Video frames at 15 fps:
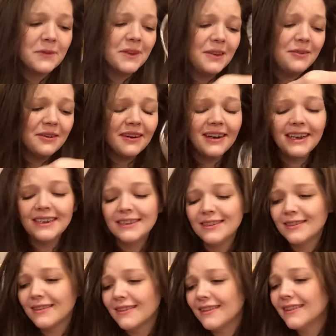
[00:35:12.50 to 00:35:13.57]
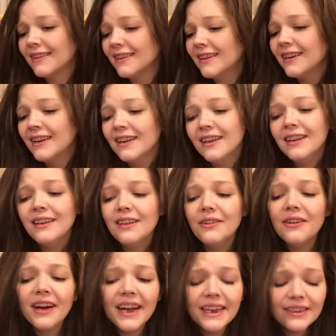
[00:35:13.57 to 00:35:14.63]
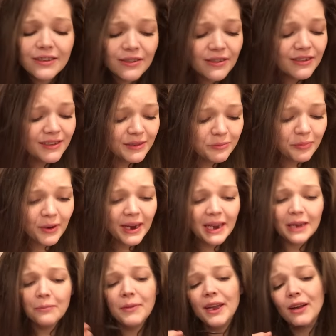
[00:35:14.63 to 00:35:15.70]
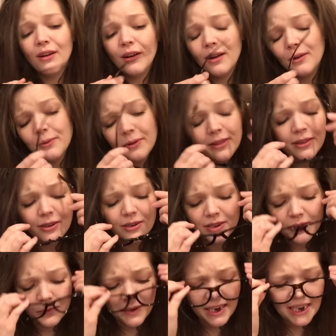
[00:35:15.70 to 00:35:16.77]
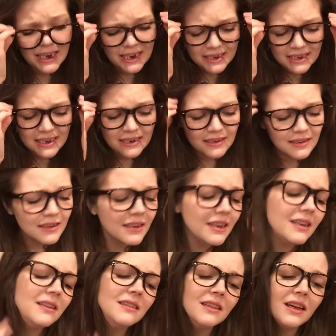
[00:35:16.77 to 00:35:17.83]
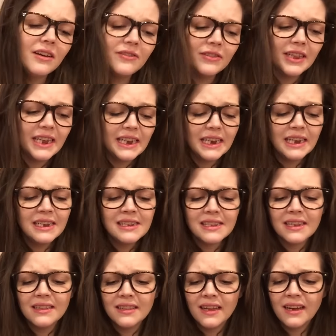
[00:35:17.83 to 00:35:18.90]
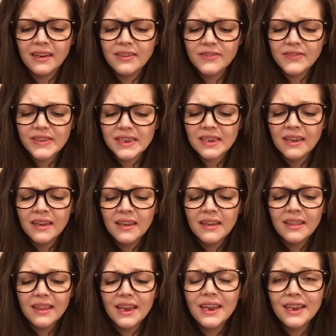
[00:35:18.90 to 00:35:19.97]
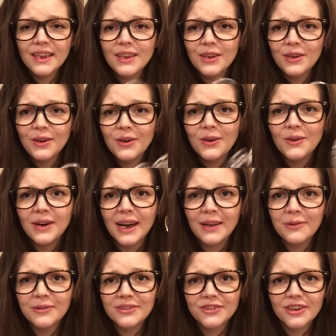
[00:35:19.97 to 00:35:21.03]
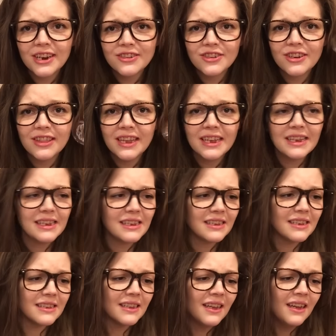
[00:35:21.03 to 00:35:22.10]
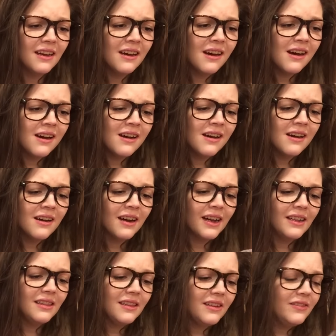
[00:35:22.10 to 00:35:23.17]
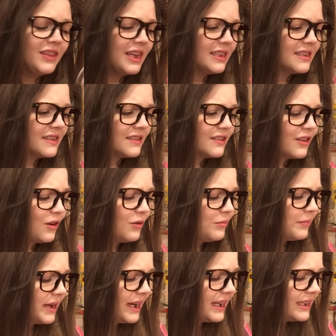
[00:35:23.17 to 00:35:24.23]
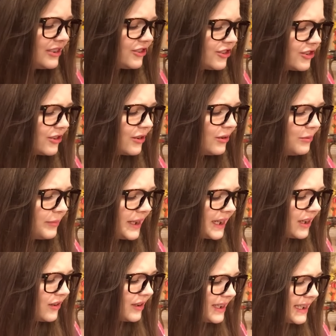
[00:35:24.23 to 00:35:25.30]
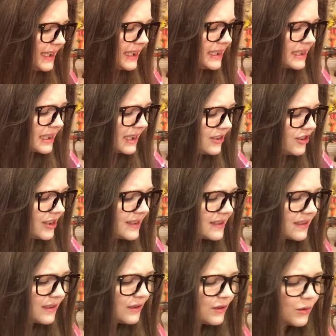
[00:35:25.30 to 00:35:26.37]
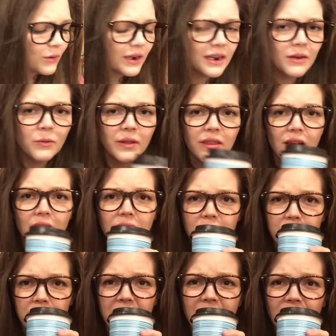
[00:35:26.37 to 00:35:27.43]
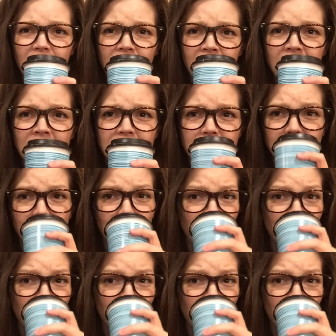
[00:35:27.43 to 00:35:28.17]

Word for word: You guys, you guys are just breaking my heart with your sweetness and, and loveliness and loves. Thank you. I will treasure this. I love that so much. Oh my goodness. I just adore it with all of my heart.